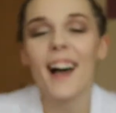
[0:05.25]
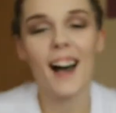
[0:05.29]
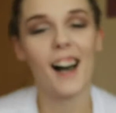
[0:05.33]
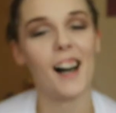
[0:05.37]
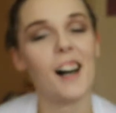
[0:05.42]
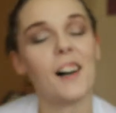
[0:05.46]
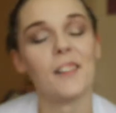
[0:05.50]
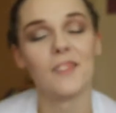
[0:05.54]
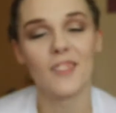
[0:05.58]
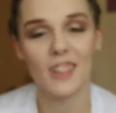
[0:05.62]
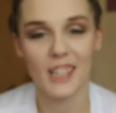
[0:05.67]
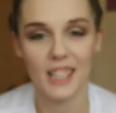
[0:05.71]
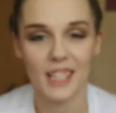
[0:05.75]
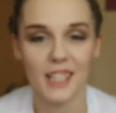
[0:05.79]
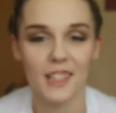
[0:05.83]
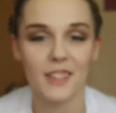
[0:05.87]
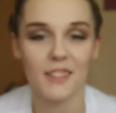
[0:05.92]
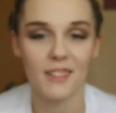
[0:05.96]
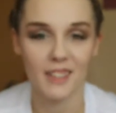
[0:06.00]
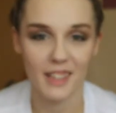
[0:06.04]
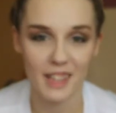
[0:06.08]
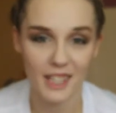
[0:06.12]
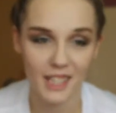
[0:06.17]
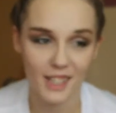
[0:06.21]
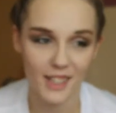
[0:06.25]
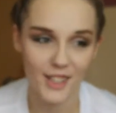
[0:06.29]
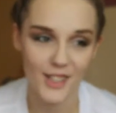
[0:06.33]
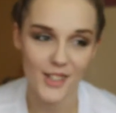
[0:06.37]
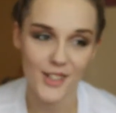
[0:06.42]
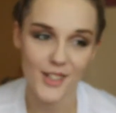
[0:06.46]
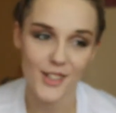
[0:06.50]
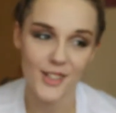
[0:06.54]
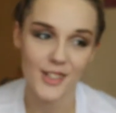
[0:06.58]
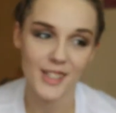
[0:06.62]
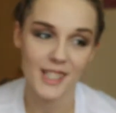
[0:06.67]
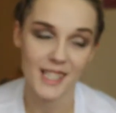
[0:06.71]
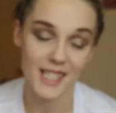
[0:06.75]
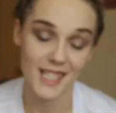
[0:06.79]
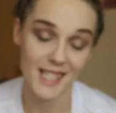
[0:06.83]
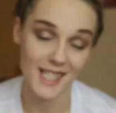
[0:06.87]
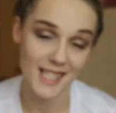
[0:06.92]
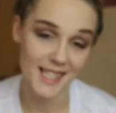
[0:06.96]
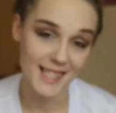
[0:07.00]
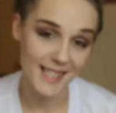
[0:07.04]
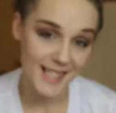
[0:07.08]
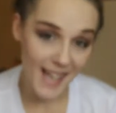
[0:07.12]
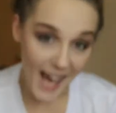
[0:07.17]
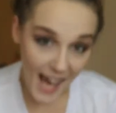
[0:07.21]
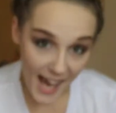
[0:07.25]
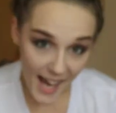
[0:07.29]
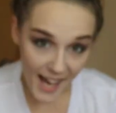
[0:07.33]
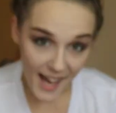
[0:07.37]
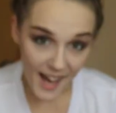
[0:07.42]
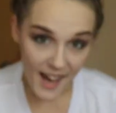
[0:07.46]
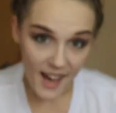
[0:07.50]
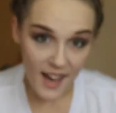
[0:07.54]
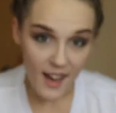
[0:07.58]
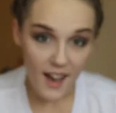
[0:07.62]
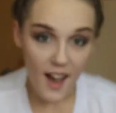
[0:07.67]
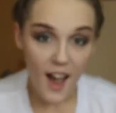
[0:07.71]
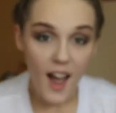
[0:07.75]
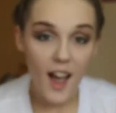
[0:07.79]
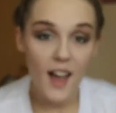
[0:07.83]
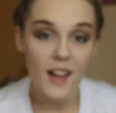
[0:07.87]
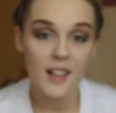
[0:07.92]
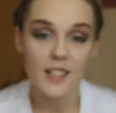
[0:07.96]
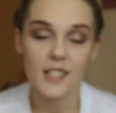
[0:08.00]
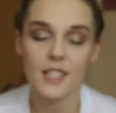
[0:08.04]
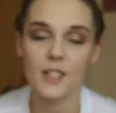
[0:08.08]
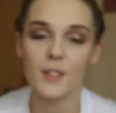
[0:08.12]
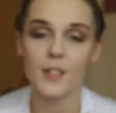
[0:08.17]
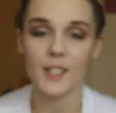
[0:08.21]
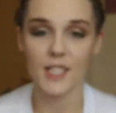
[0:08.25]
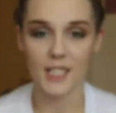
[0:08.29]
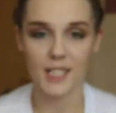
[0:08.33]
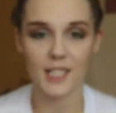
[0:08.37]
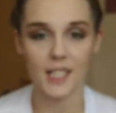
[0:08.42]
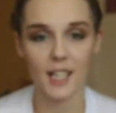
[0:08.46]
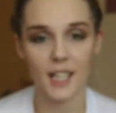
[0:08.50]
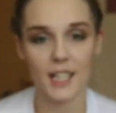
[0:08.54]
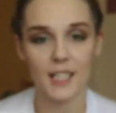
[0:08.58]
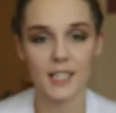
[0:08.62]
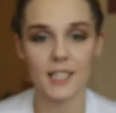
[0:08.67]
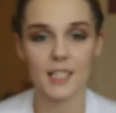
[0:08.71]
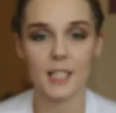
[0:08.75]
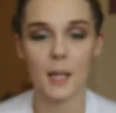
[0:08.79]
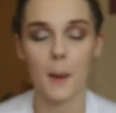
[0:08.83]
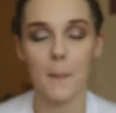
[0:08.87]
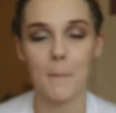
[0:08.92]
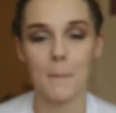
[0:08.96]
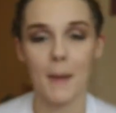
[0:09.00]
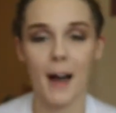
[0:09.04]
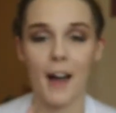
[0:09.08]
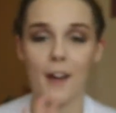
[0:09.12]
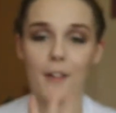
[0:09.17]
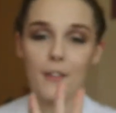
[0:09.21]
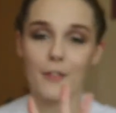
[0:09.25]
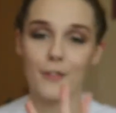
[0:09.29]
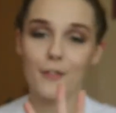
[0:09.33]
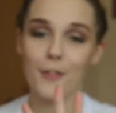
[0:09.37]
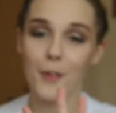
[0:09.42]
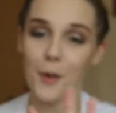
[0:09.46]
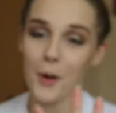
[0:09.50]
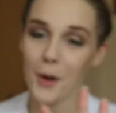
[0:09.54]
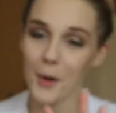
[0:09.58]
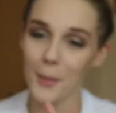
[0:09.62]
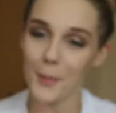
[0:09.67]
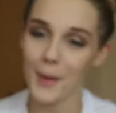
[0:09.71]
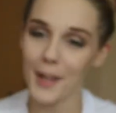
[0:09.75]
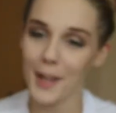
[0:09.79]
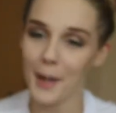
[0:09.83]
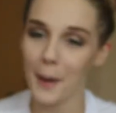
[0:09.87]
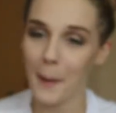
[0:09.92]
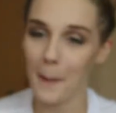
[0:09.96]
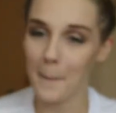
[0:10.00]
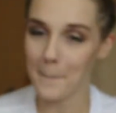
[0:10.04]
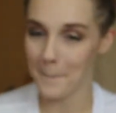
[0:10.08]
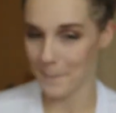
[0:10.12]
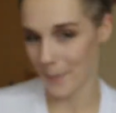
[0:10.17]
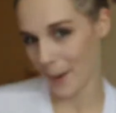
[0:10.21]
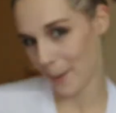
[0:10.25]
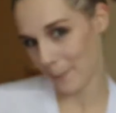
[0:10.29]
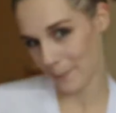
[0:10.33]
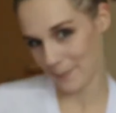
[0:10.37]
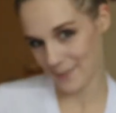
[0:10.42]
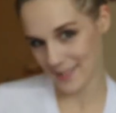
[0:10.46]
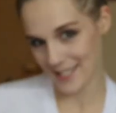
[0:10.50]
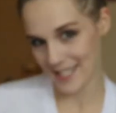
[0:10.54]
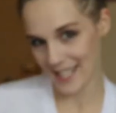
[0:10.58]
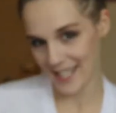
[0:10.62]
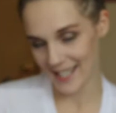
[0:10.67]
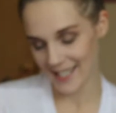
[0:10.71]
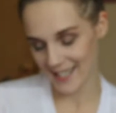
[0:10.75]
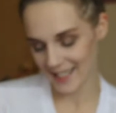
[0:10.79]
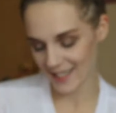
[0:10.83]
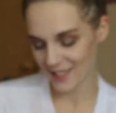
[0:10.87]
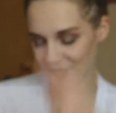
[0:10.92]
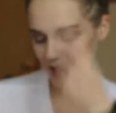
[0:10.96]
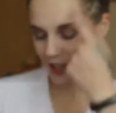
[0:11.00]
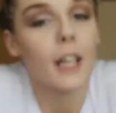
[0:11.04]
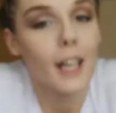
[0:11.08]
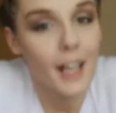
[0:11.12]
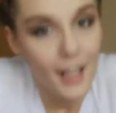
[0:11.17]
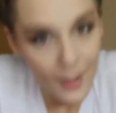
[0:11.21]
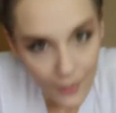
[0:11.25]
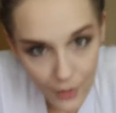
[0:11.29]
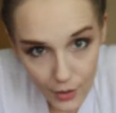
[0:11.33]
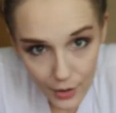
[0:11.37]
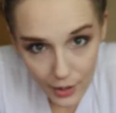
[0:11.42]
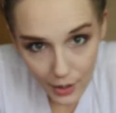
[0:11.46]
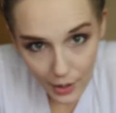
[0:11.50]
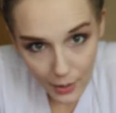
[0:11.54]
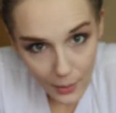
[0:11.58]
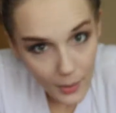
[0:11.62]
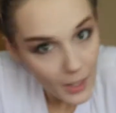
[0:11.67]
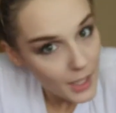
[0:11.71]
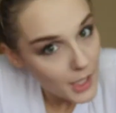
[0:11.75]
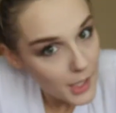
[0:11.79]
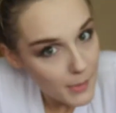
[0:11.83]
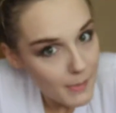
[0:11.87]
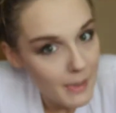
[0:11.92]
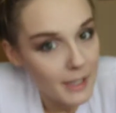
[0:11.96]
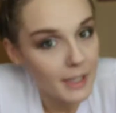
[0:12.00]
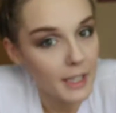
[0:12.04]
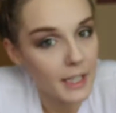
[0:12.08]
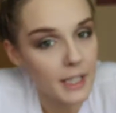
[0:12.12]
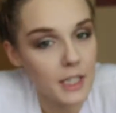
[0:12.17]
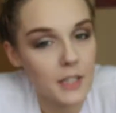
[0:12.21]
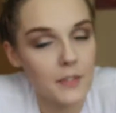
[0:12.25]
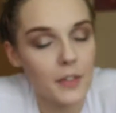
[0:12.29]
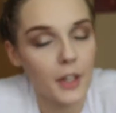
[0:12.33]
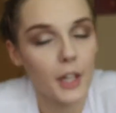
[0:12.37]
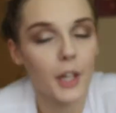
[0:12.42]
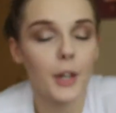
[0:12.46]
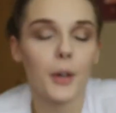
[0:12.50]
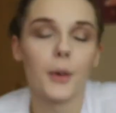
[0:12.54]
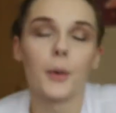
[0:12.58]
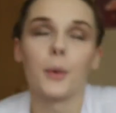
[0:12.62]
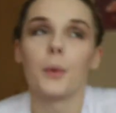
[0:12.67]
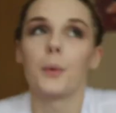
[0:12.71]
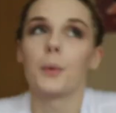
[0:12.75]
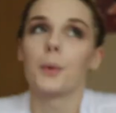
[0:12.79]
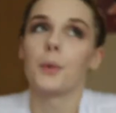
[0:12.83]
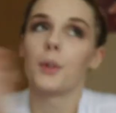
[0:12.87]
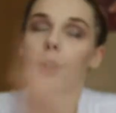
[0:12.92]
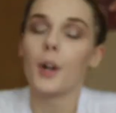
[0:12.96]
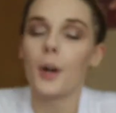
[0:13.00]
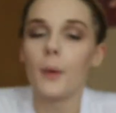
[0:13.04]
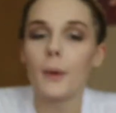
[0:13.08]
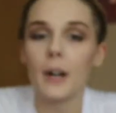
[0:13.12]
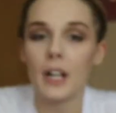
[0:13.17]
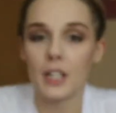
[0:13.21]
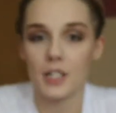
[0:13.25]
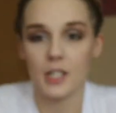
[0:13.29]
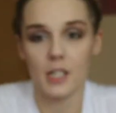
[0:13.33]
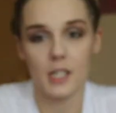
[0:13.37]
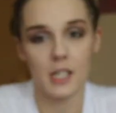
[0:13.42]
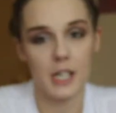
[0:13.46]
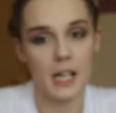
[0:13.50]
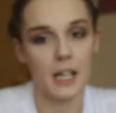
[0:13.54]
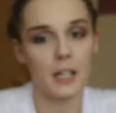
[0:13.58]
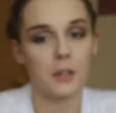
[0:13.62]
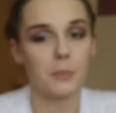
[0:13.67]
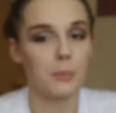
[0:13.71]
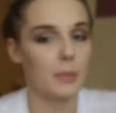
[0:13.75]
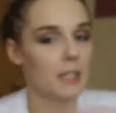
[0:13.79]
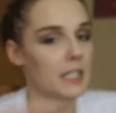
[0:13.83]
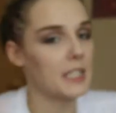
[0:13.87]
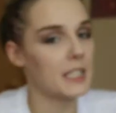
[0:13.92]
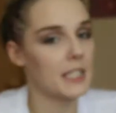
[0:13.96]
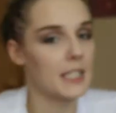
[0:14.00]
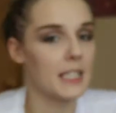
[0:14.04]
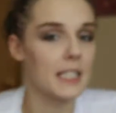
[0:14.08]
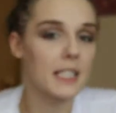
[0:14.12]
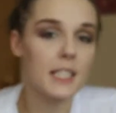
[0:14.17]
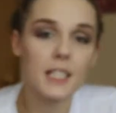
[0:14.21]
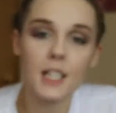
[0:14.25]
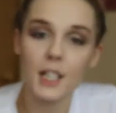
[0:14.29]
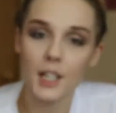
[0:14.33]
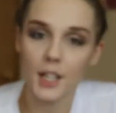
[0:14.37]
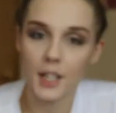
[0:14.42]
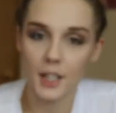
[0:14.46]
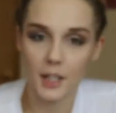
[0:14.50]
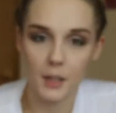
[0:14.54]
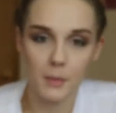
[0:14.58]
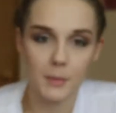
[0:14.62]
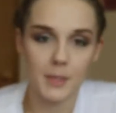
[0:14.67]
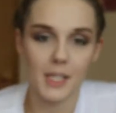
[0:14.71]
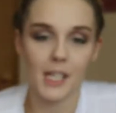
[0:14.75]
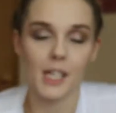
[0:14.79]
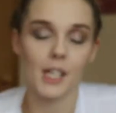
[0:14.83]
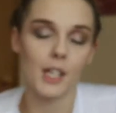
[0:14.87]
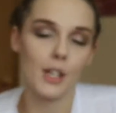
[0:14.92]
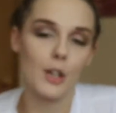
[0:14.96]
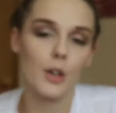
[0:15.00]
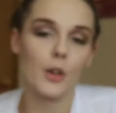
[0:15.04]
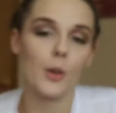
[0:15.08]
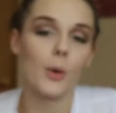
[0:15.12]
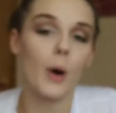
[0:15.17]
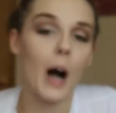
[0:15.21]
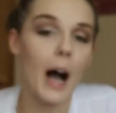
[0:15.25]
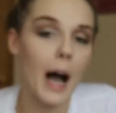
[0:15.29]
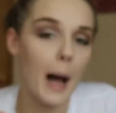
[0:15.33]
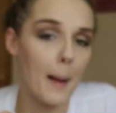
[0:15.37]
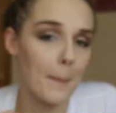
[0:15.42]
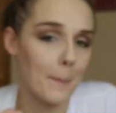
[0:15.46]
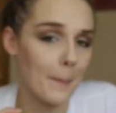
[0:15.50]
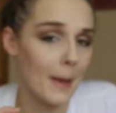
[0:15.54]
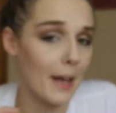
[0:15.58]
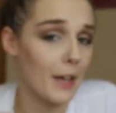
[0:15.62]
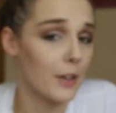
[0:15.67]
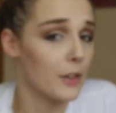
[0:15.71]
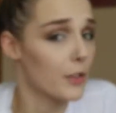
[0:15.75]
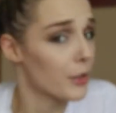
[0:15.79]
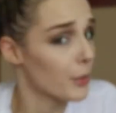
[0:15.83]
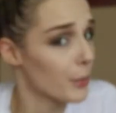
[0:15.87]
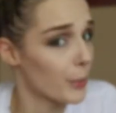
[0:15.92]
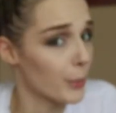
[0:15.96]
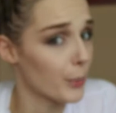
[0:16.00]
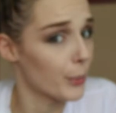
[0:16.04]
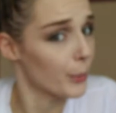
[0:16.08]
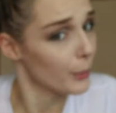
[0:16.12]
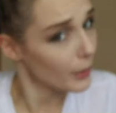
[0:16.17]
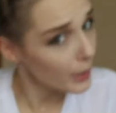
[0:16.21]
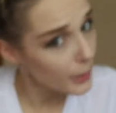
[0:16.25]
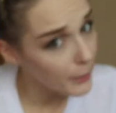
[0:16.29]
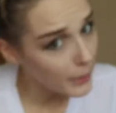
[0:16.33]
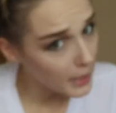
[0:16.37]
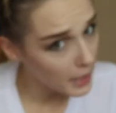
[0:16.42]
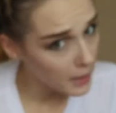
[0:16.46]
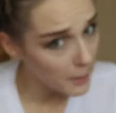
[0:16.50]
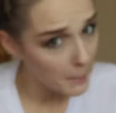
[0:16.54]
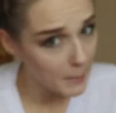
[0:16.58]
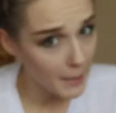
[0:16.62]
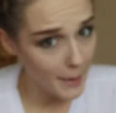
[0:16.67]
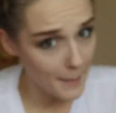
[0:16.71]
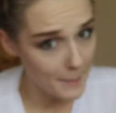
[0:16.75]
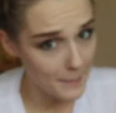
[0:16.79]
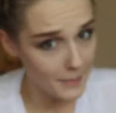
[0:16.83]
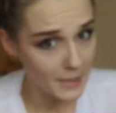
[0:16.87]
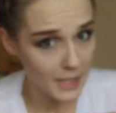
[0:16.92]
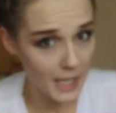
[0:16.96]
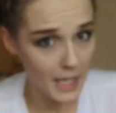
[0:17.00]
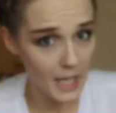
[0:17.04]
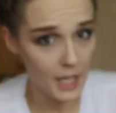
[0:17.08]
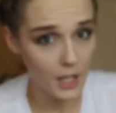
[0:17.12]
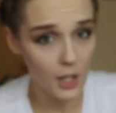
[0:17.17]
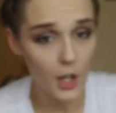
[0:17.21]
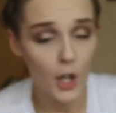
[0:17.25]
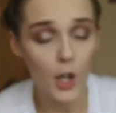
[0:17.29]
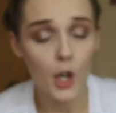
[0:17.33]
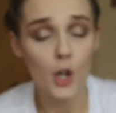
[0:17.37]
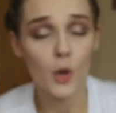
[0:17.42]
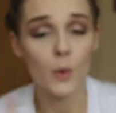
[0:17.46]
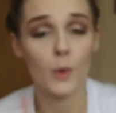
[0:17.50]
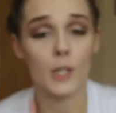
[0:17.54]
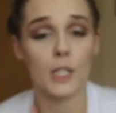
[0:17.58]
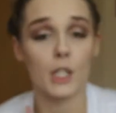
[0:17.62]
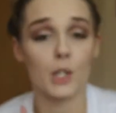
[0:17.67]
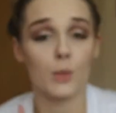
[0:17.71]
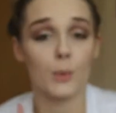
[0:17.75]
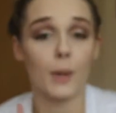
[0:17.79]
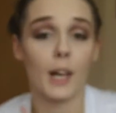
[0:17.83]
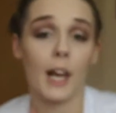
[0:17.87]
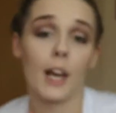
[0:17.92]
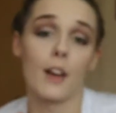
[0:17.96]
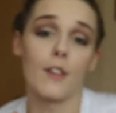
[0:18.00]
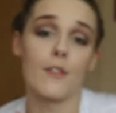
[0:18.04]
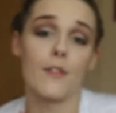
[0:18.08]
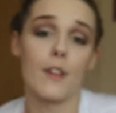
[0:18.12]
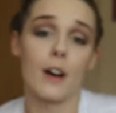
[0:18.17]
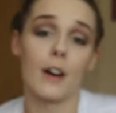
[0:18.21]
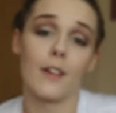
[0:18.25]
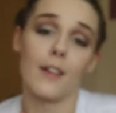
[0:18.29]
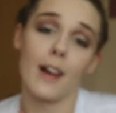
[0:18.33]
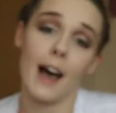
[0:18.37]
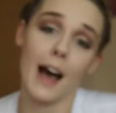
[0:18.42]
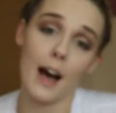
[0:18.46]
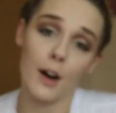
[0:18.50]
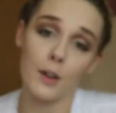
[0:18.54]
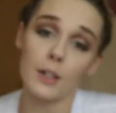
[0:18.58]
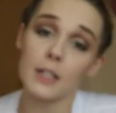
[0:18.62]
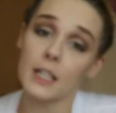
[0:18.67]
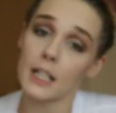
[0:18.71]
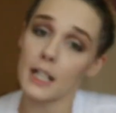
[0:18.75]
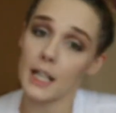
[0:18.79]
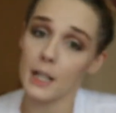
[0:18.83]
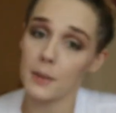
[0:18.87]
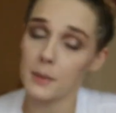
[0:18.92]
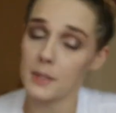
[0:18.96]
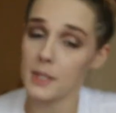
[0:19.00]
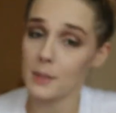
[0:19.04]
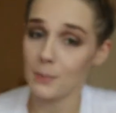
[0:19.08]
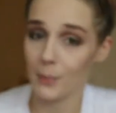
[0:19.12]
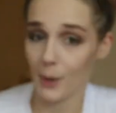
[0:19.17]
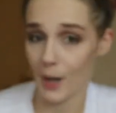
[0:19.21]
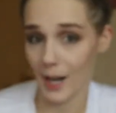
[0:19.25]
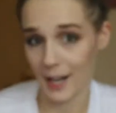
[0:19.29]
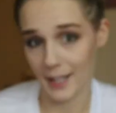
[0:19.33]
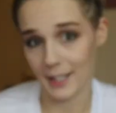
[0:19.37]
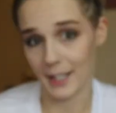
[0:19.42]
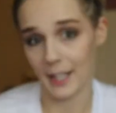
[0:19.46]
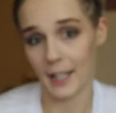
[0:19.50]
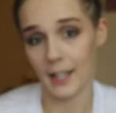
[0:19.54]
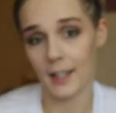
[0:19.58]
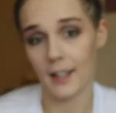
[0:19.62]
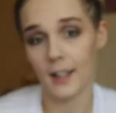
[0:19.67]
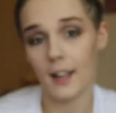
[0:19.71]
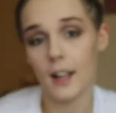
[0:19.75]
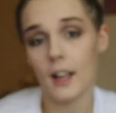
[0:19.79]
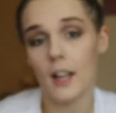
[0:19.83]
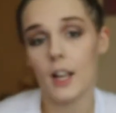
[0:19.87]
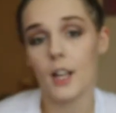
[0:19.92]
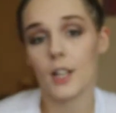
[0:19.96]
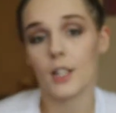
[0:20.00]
I'm here with you today to discuss my 4-week bump date. If you didn't watch my last video, go watch it now because it's going to update you on my 3-week bump date, which is when I found out that I was pregnant.